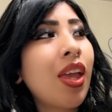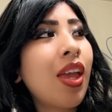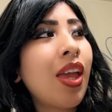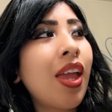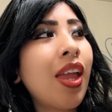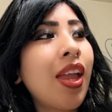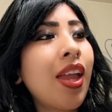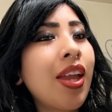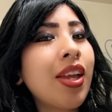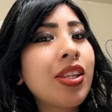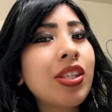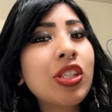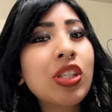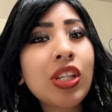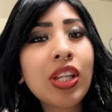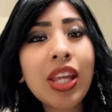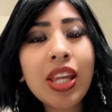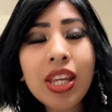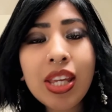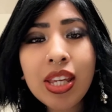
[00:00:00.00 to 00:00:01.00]
And
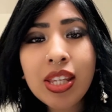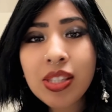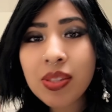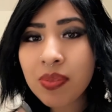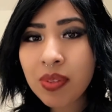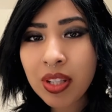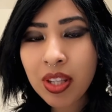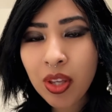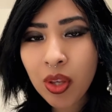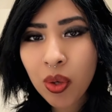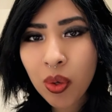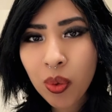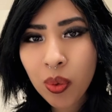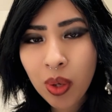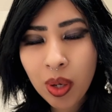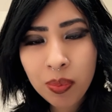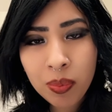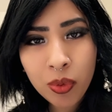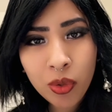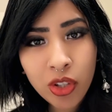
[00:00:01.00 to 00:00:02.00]
today's video,
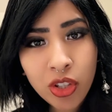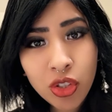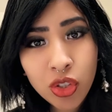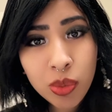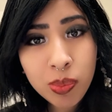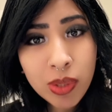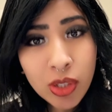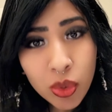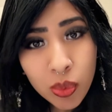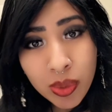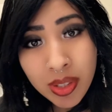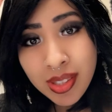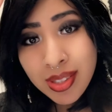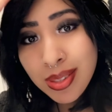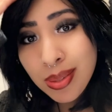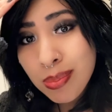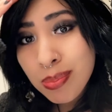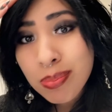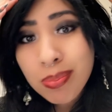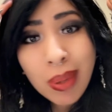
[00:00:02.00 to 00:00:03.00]
I'm going to be doing
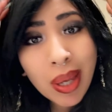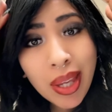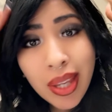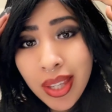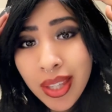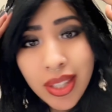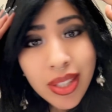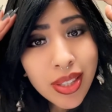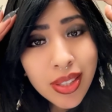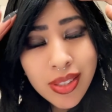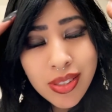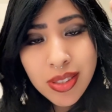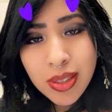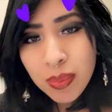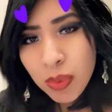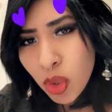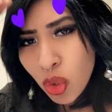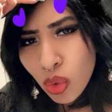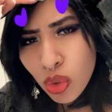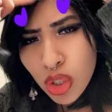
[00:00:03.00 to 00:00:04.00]
some bangs, some
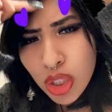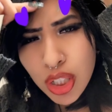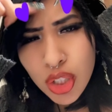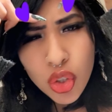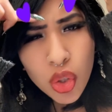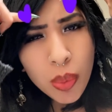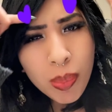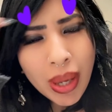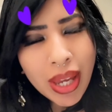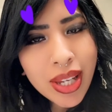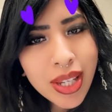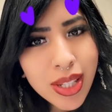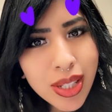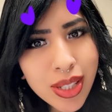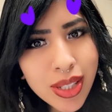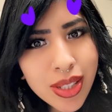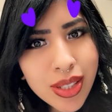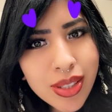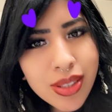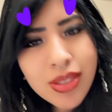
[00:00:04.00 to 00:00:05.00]
cute little
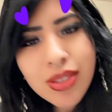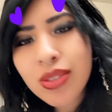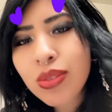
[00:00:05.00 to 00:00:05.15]
bangs.